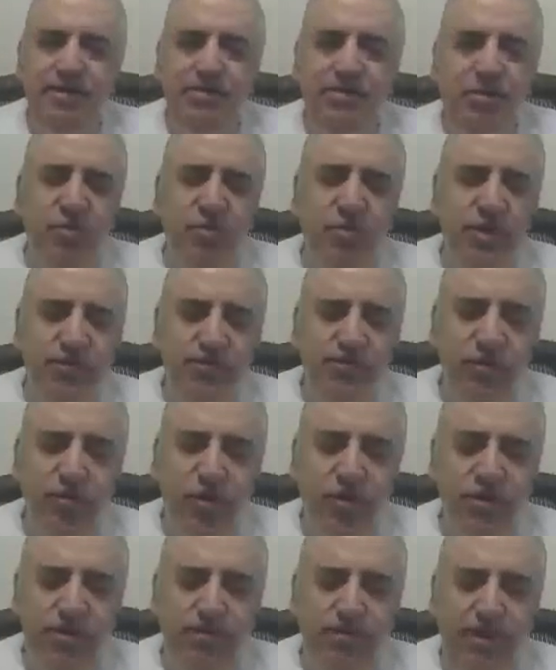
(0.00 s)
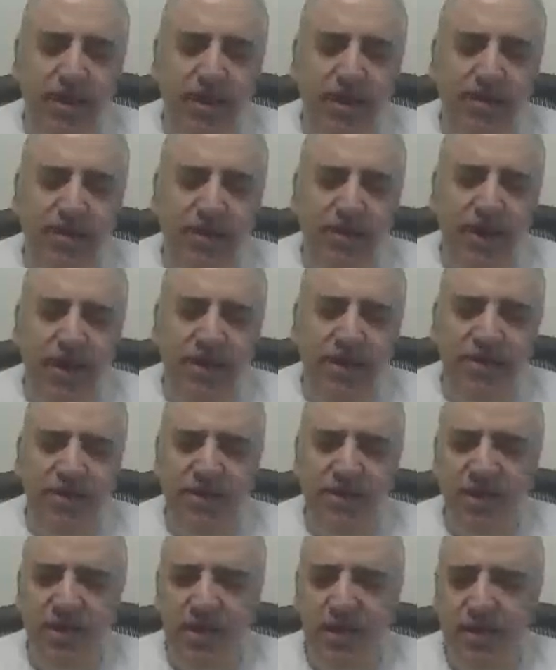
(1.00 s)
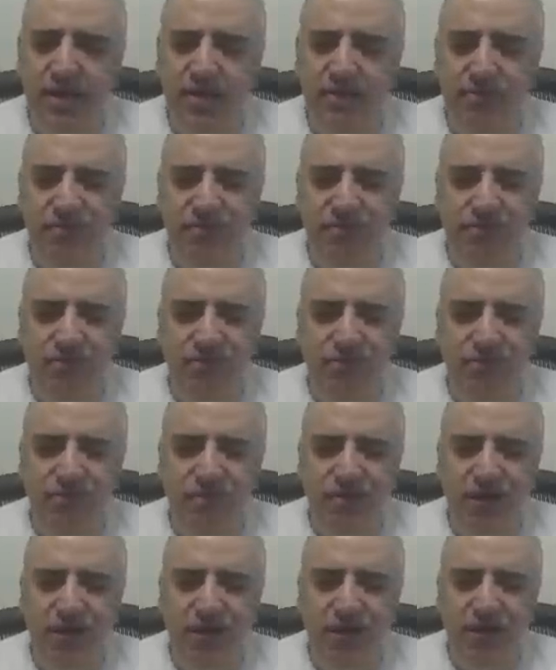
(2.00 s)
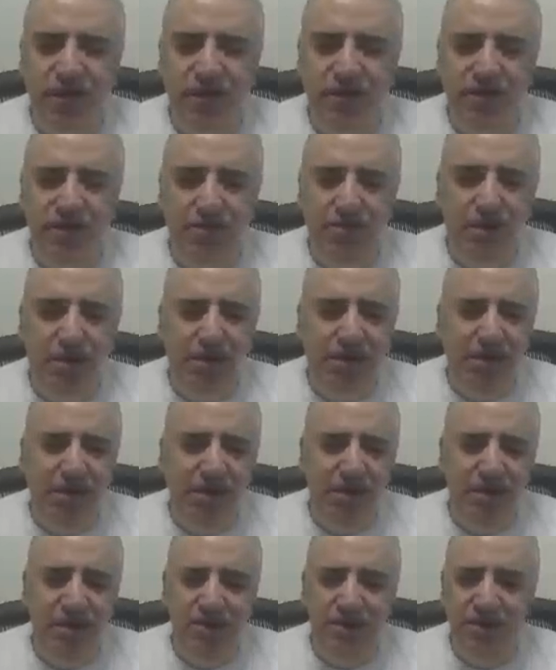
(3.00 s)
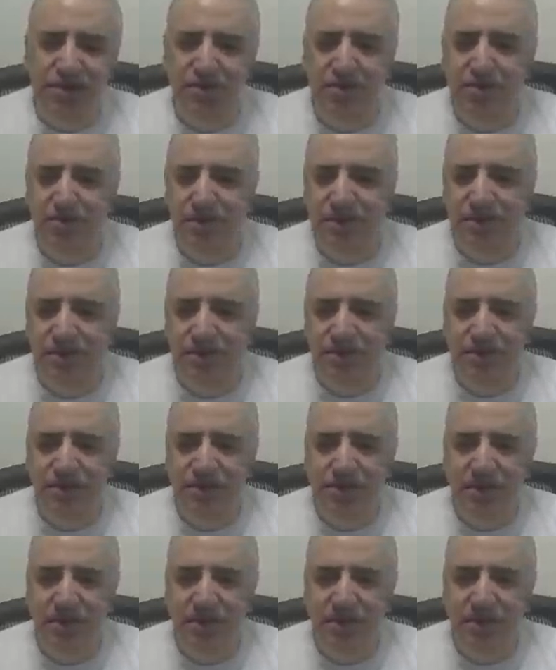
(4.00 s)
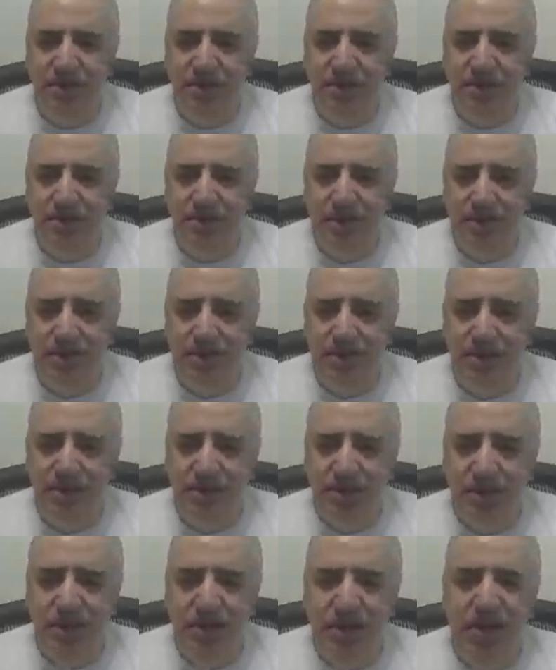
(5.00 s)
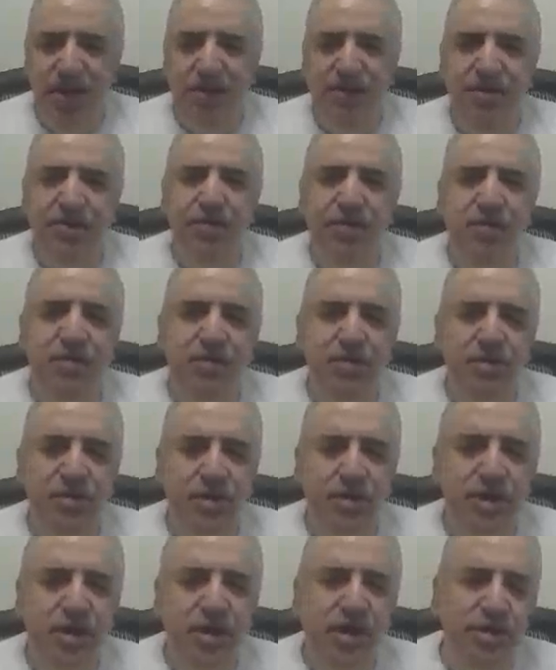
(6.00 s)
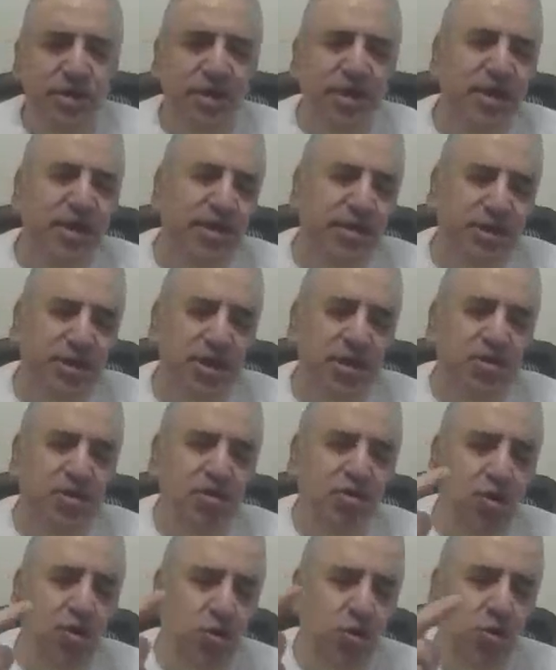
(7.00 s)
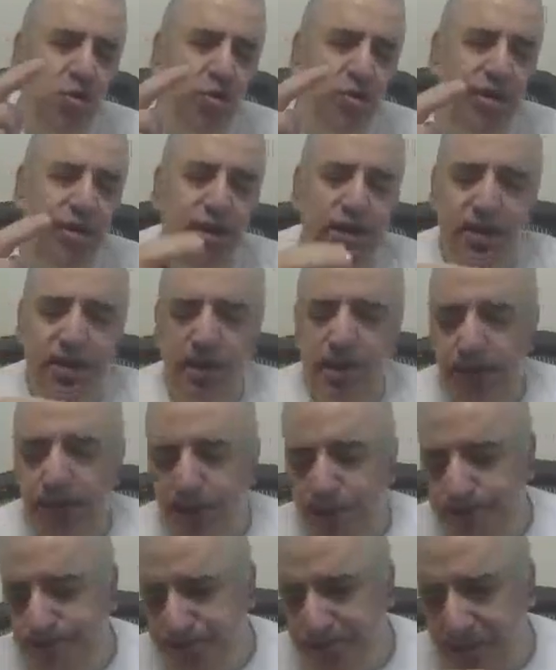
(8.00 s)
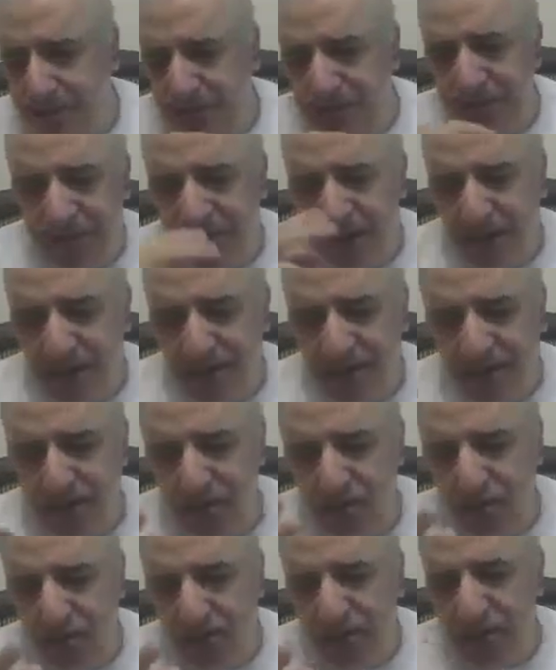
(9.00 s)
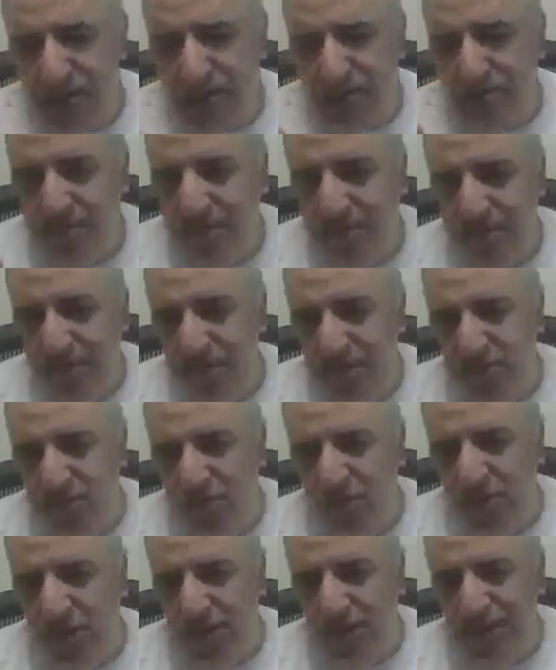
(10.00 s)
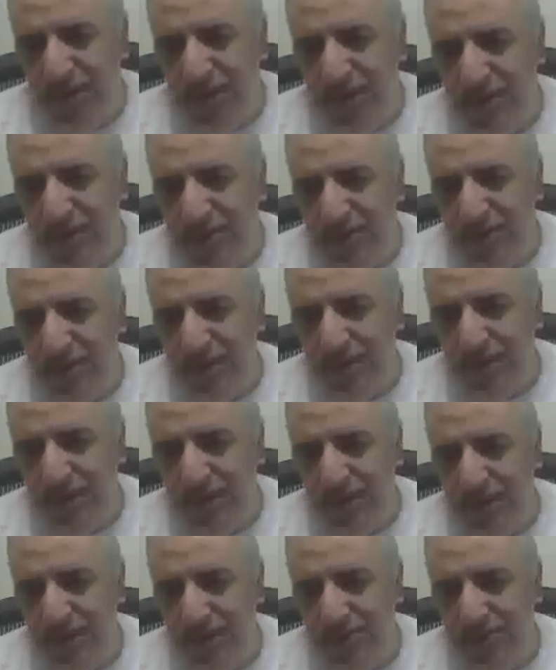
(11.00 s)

Because if it was a plain text, like created by the simplest like editor, then it's gonna show you the text. What is it? But this one is .odt.